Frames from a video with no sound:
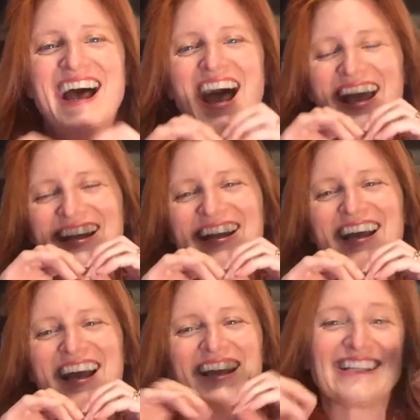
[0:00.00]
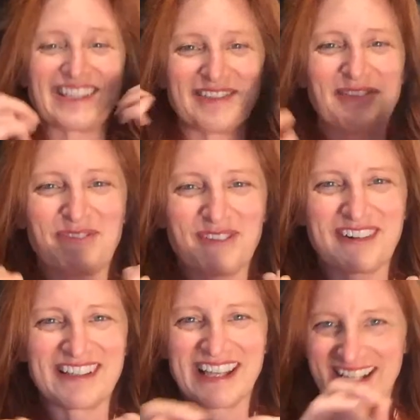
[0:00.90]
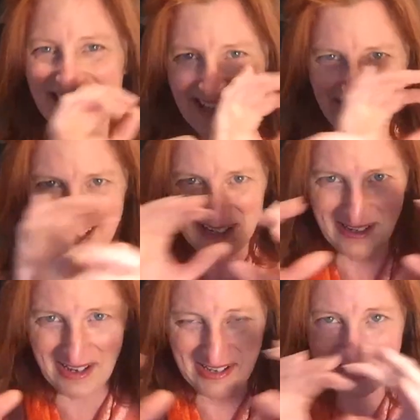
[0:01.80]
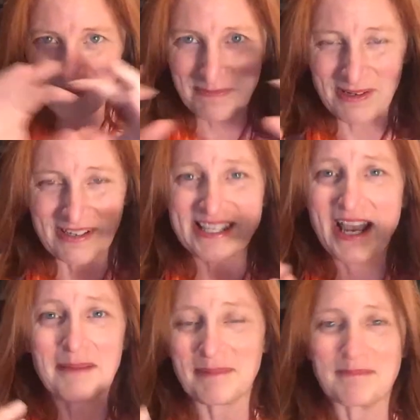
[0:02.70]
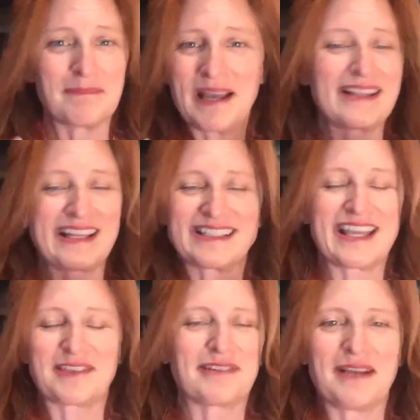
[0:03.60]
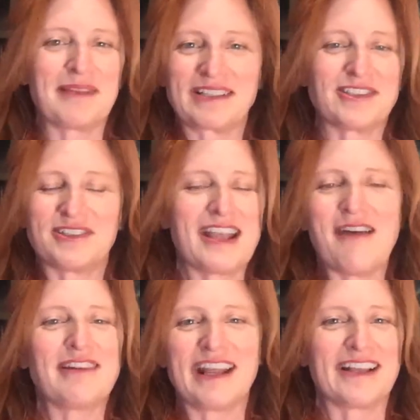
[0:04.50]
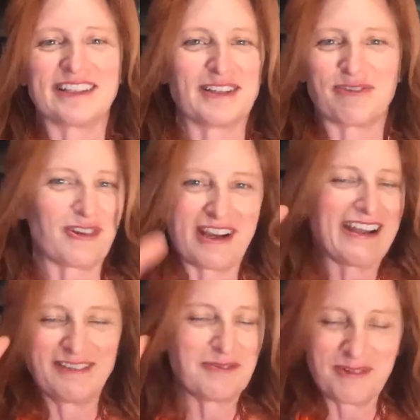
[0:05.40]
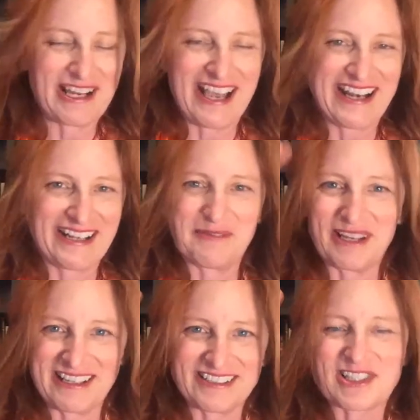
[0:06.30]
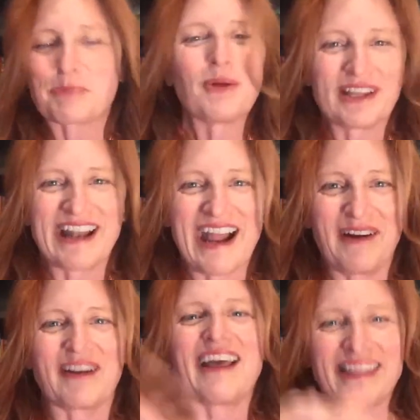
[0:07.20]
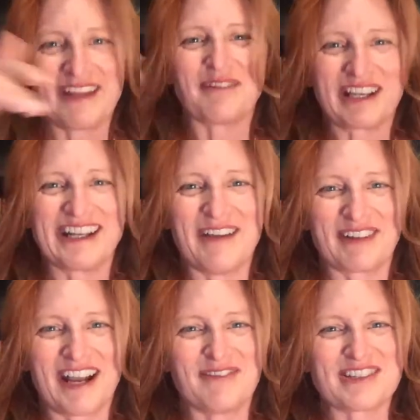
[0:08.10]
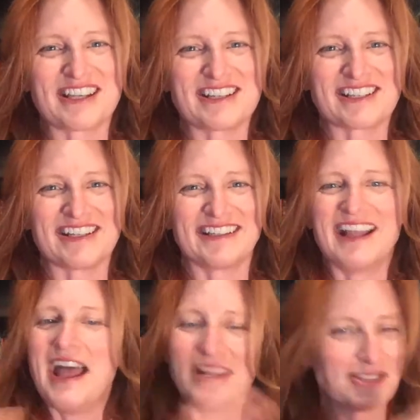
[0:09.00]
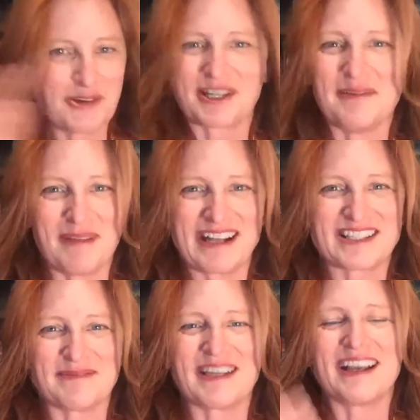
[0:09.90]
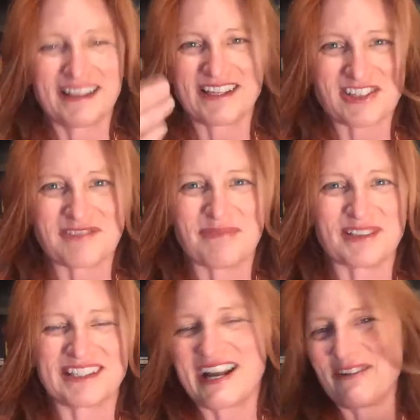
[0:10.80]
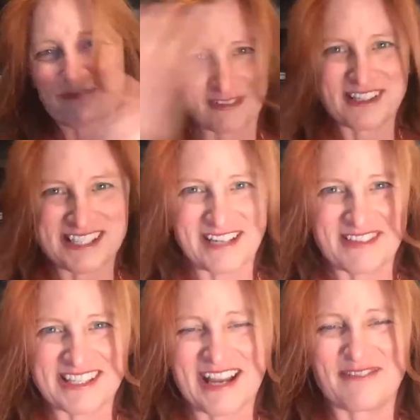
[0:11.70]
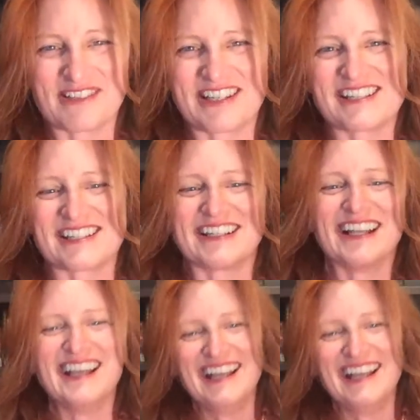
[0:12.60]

I can do it for like some period of time, but by like day 3, I'm like, dude, you have a nail in your forehead. We got it. We just pull it out and then we can have a conversation, and don't come back to me unless you pulled it out for us to have this conversation.